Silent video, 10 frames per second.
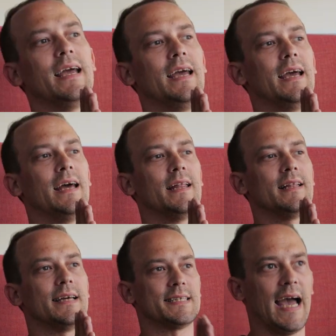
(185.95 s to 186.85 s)
in
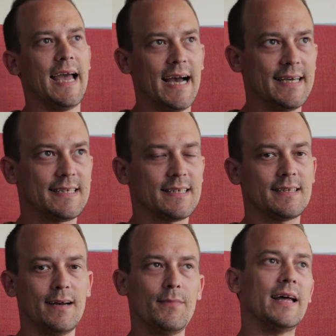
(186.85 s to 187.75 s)
this A I
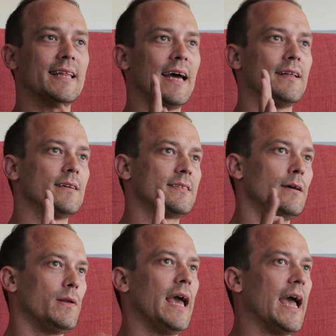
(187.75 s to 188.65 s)
system and then simply